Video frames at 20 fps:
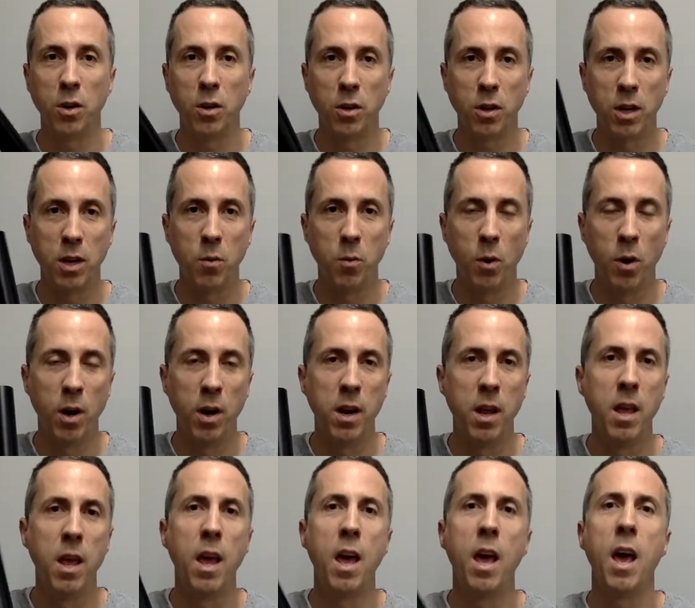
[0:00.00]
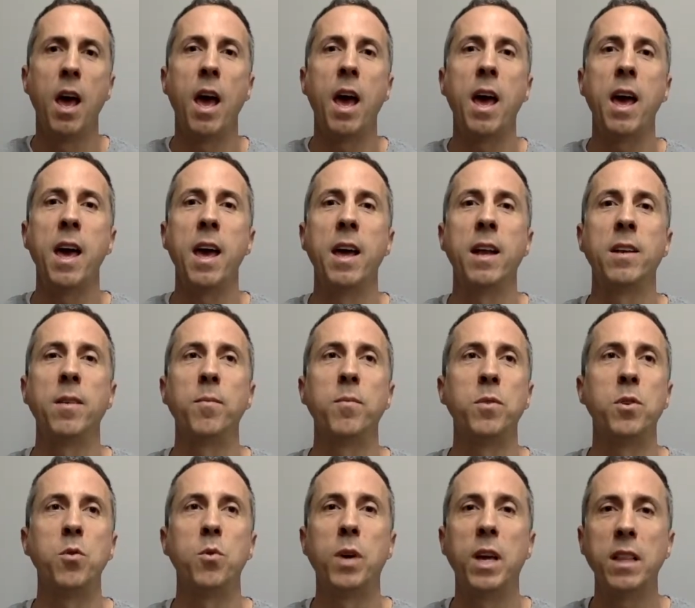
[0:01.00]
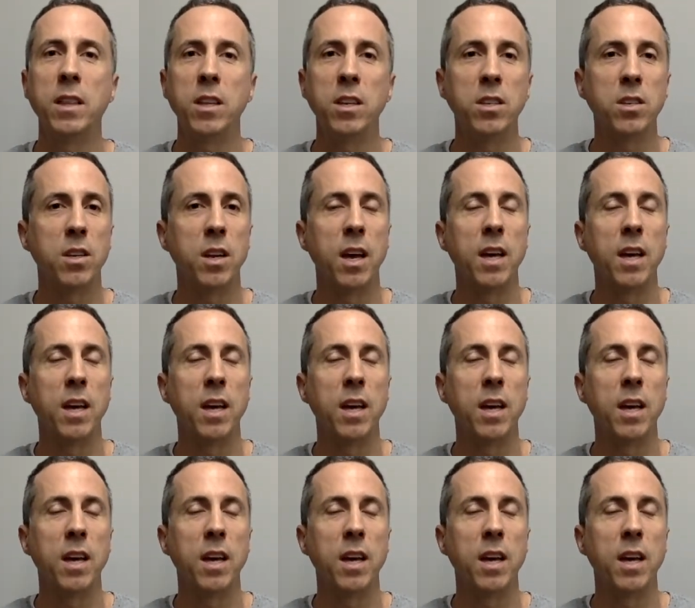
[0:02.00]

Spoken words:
looking one, and you get this.